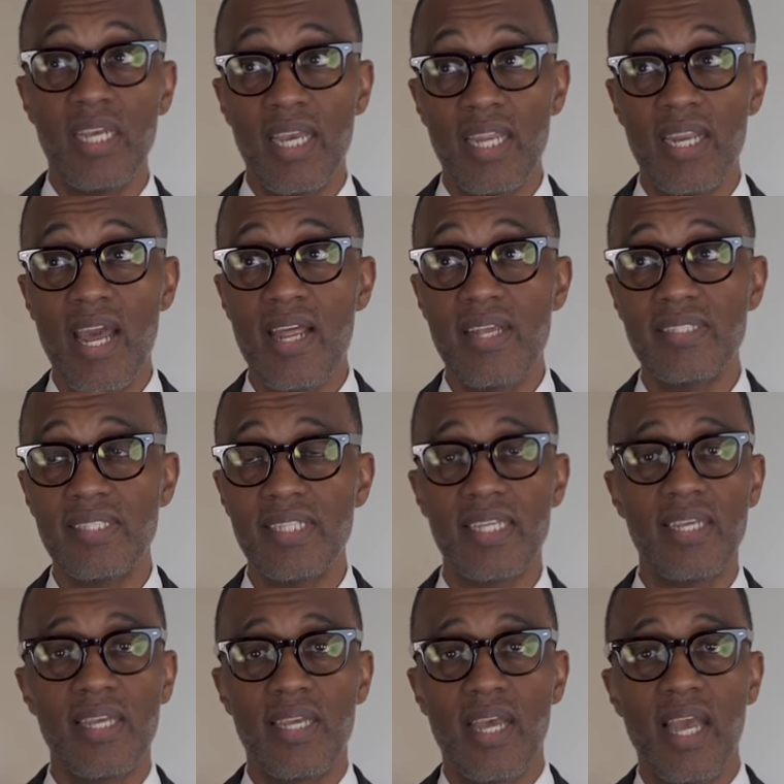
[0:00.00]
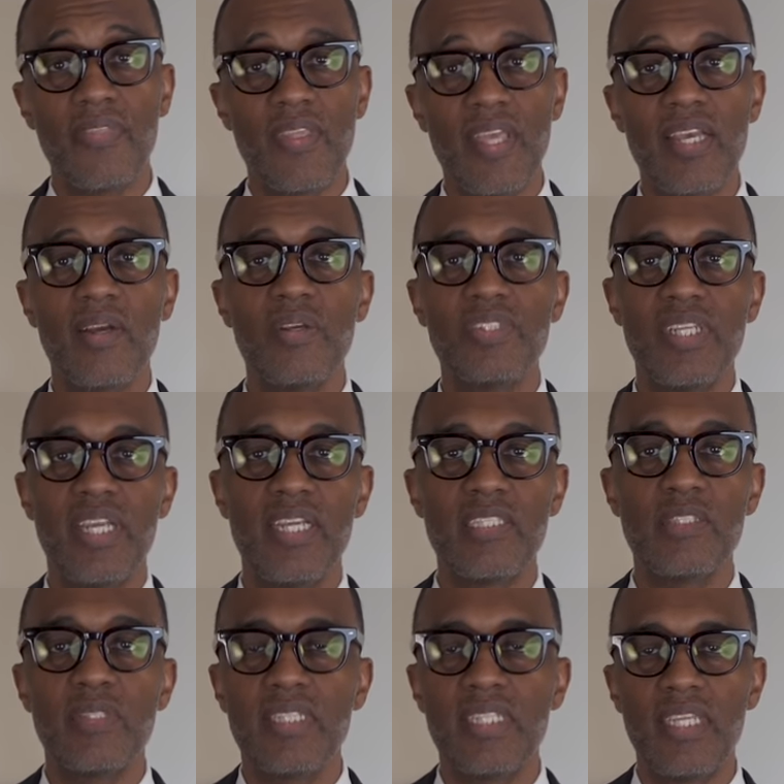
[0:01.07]
And honestly, I think Oshay
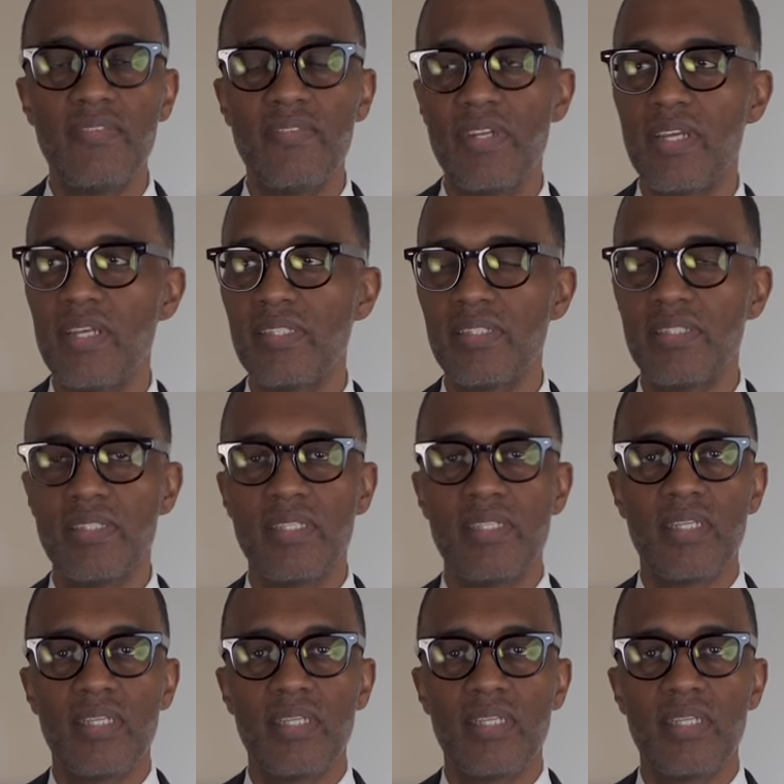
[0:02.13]
has given us,